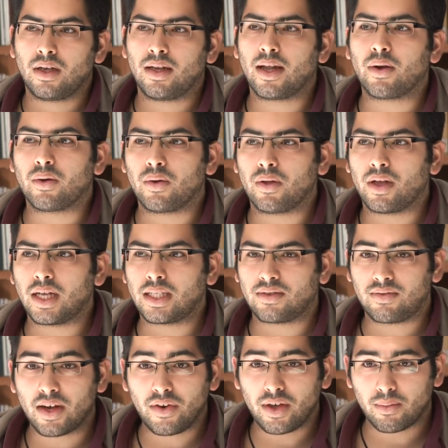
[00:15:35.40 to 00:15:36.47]
Now, it's
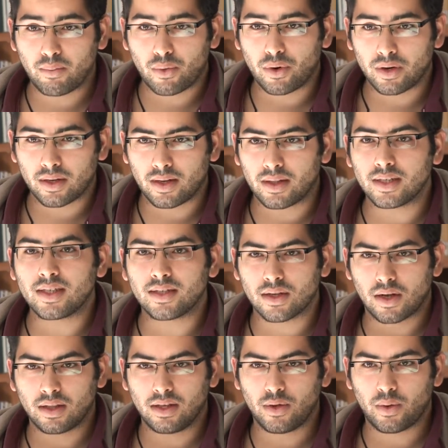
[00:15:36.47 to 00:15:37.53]
very important. Now, this is
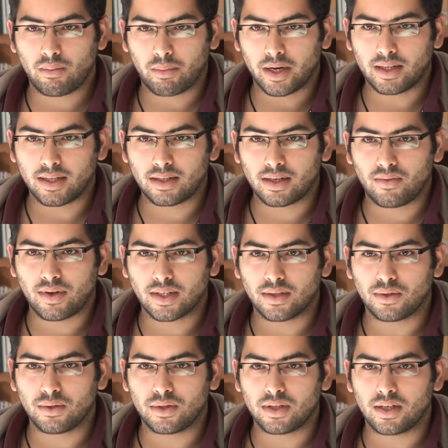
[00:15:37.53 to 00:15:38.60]
called the UN Partition
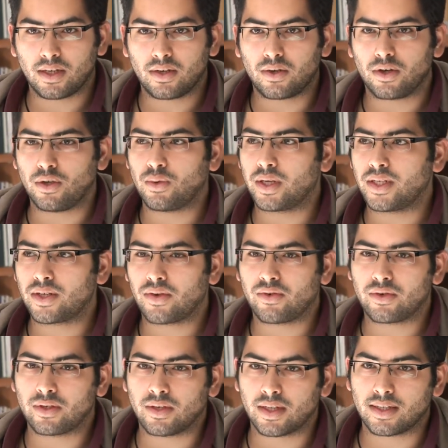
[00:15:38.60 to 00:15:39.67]
Resolution, or UN
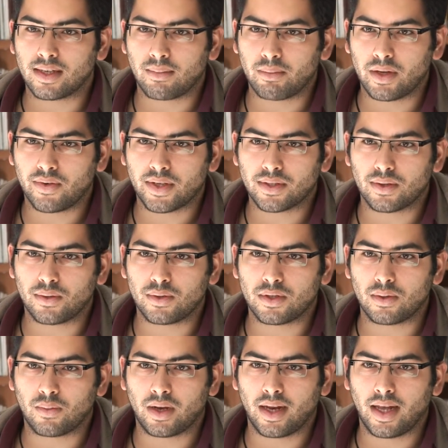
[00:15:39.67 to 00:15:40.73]
General Assembly
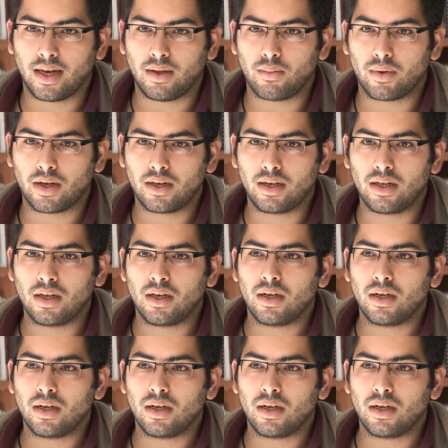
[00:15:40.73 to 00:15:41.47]
Resolution 181.